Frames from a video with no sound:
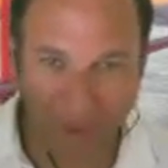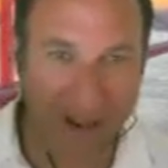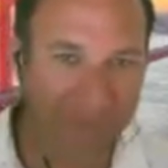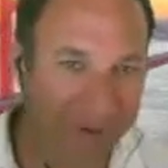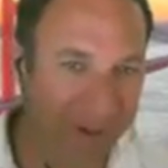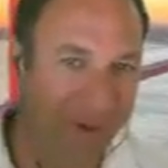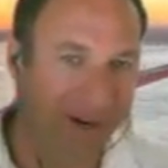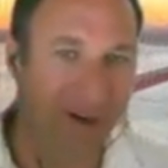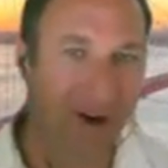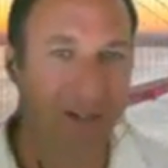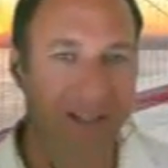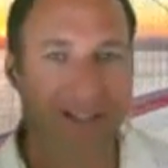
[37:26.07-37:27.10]
whatever you want to
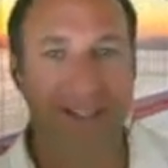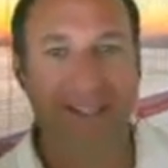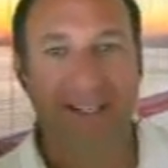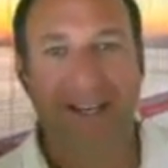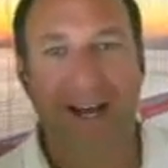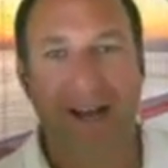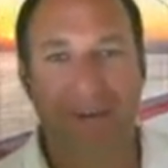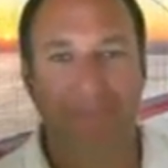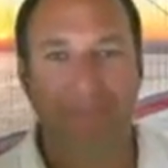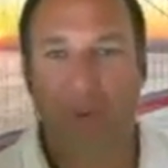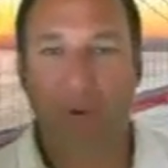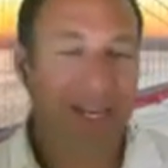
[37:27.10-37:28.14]
call it,
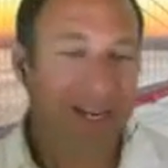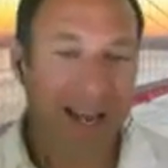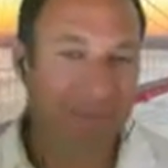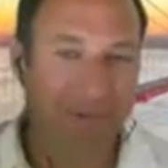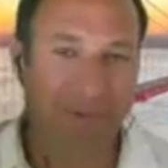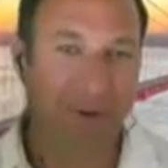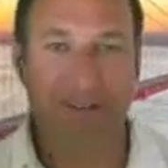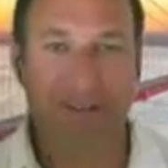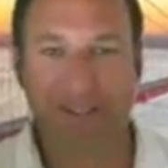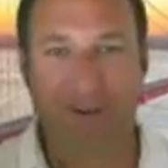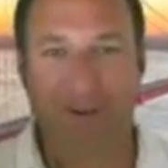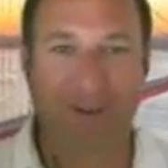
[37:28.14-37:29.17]
in a way you didn't have before.
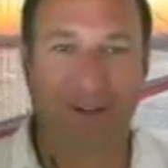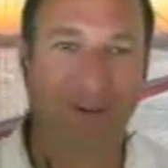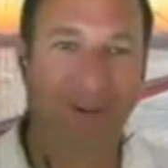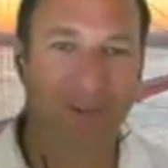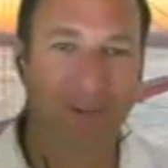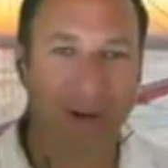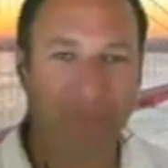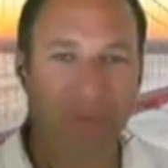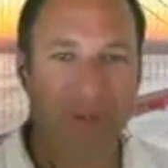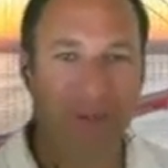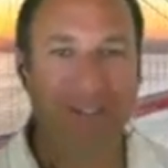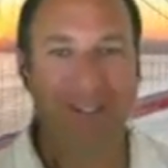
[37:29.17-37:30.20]
So why
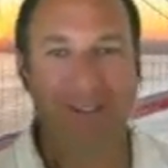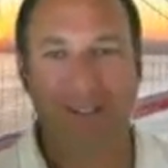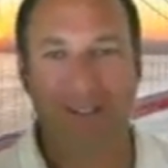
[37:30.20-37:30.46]
wouldn't